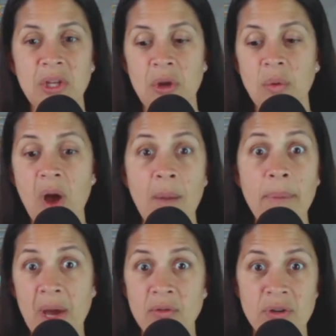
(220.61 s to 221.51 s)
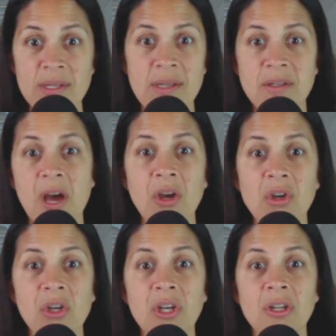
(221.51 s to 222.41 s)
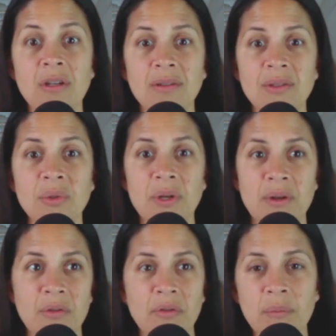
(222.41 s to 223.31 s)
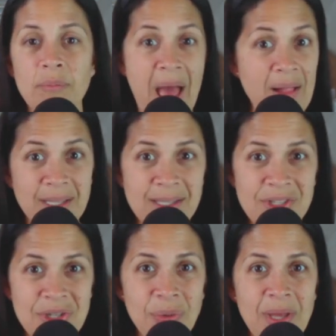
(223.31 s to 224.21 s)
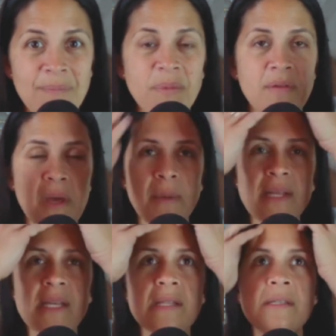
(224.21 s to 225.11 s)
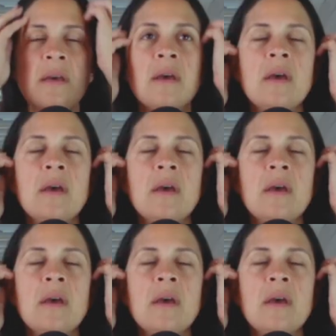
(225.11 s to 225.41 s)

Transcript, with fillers: you know, got boundaries, that's got good sort of balance to it, if that makes sense.